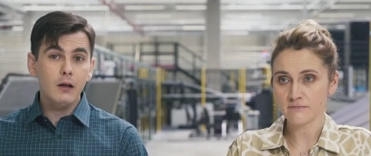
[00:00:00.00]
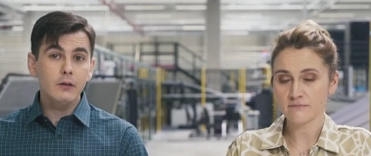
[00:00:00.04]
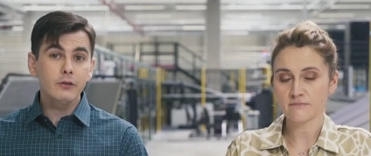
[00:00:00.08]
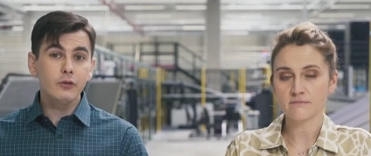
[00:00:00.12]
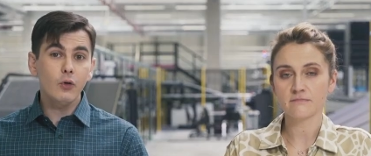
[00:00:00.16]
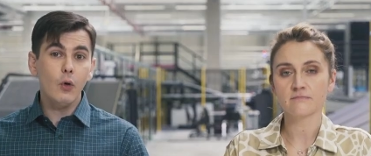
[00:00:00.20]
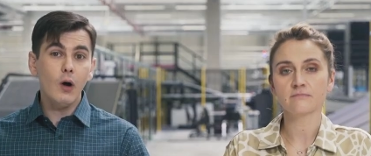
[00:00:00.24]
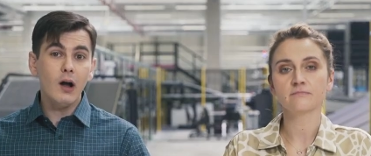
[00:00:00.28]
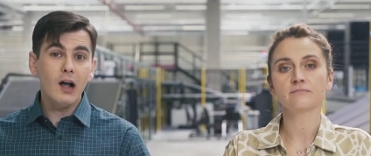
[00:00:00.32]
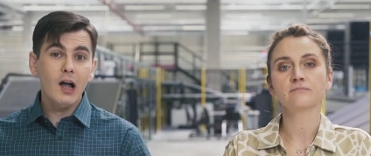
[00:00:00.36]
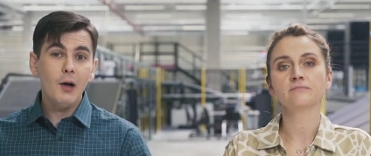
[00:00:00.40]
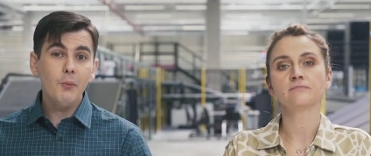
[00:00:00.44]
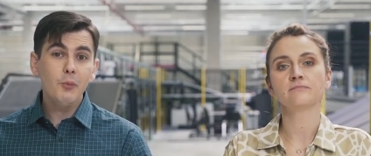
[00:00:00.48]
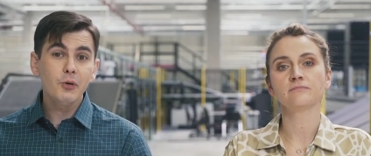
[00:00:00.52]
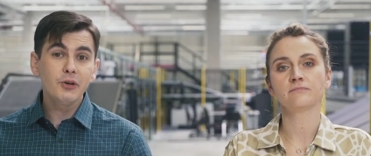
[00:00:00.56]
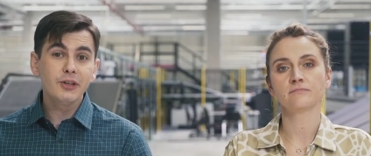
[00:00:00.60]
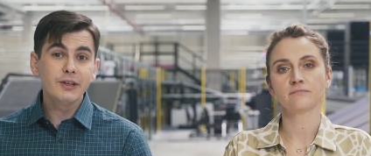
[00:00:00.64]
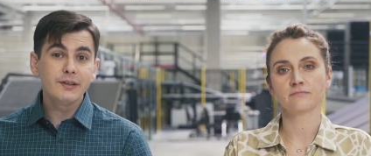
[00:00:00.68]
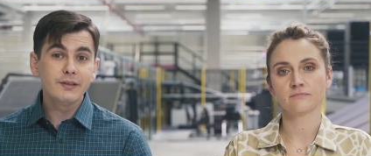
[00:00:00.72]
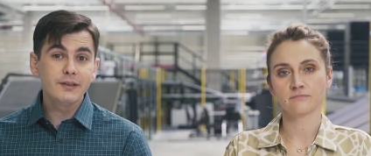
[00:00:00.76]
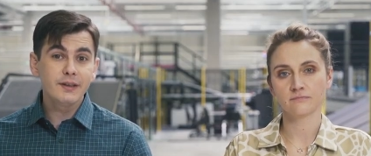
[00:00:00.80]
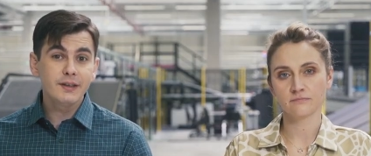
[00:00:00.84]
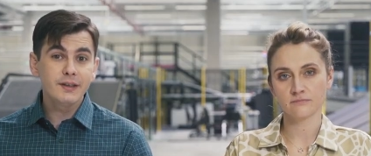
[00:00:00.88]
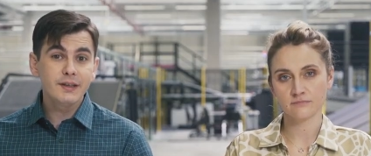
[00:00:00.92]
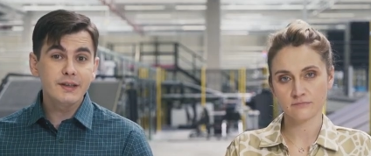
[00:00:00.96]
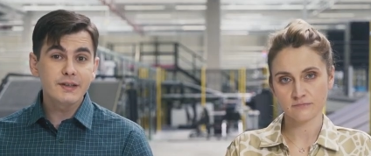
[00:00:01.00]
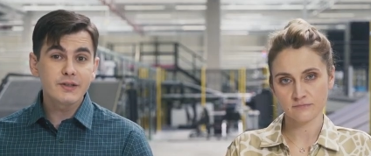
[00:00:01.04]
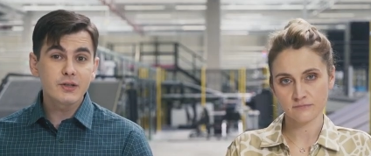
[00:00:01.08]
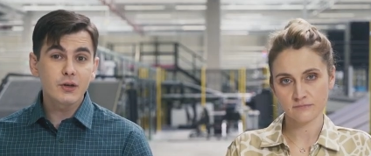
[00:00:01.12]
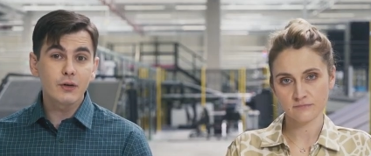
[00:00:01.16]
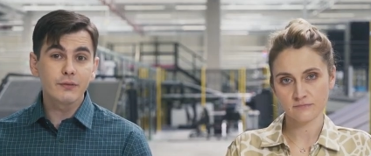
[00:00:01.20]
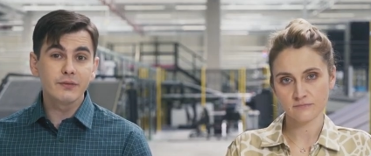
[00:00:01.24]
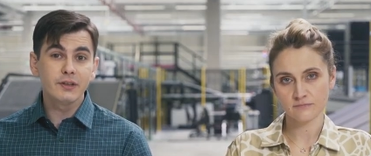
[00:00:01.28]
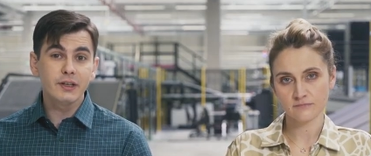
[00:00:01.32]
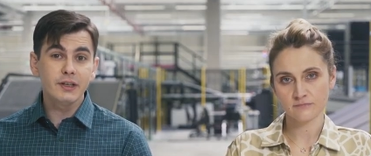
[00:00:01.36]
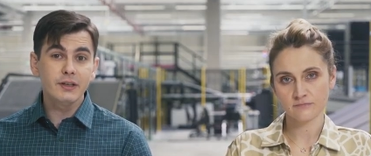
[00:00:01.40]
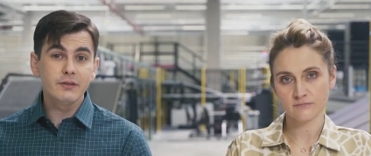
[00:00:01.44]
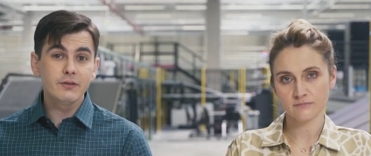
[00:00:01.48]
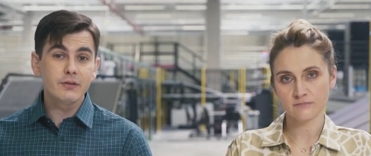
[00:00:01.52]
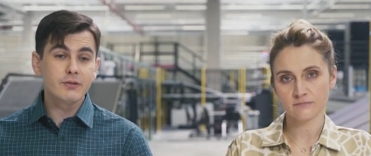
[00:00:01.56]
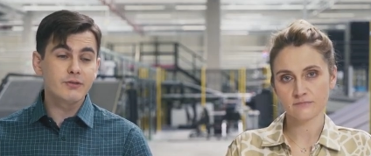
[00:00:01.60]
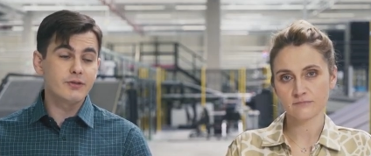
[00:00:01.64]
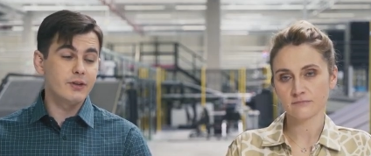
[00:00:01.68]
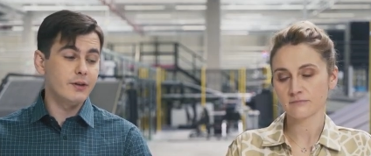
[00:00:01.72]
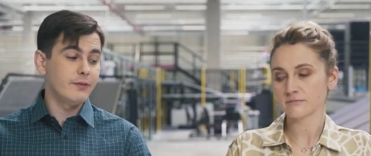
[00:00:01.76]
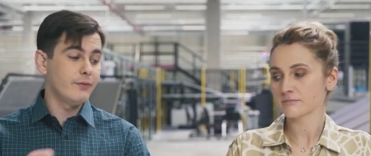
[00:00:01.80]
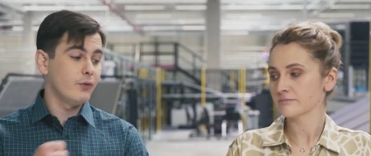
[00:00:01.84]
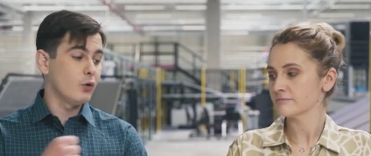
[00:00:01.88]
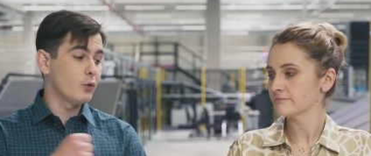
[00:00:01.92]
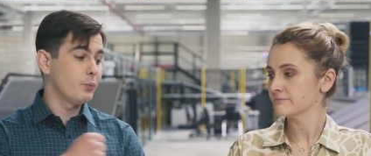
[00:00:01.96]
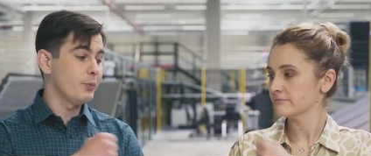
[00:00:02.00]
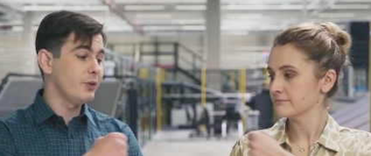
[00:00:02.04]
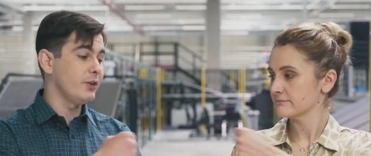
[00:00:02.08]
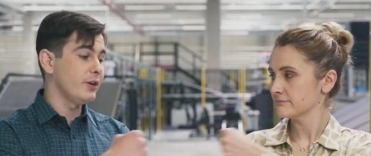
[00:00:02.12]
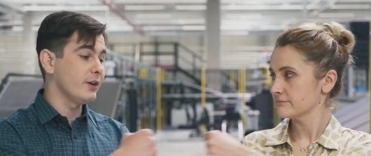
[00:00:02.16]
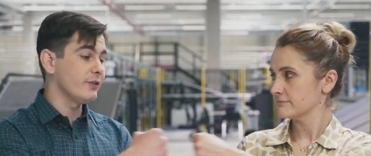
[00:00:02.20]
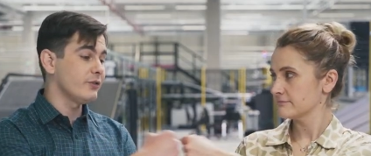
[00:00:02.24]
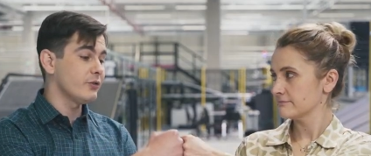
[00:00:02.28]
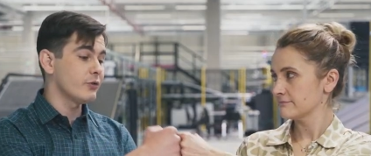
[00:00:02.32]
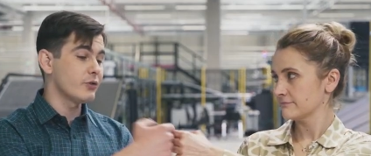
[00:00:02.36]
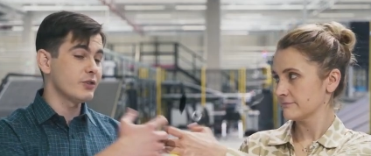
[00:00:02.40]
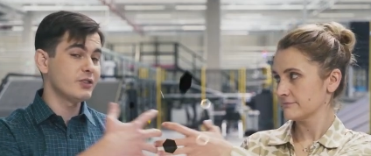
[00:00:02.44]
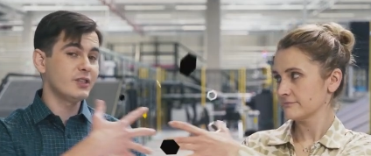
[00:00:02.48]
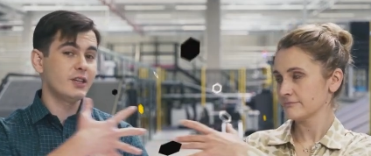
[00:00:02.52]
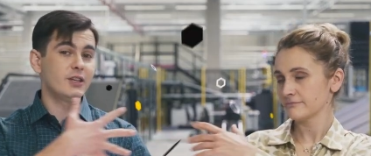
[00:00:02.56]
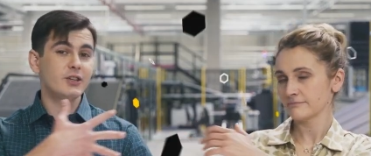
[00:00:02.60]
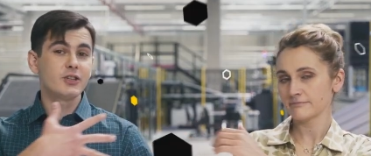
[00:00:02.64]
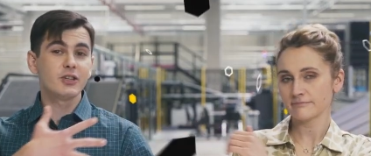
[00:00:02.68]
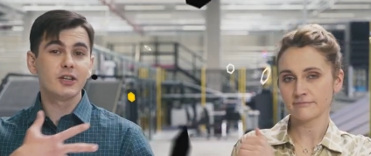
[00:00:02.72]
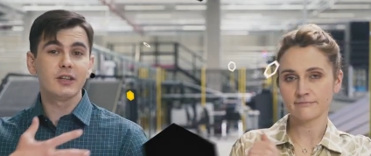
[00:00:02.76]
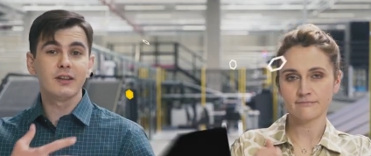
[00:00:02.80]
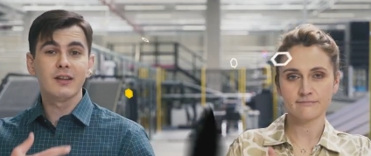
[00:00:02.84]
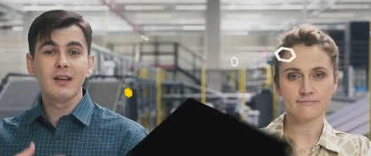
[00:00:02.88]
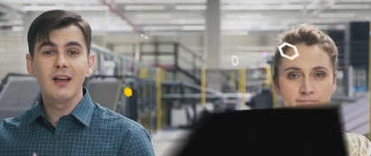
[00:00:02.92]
Speaker 1: To accommodate the needs of the industry for miniaturization,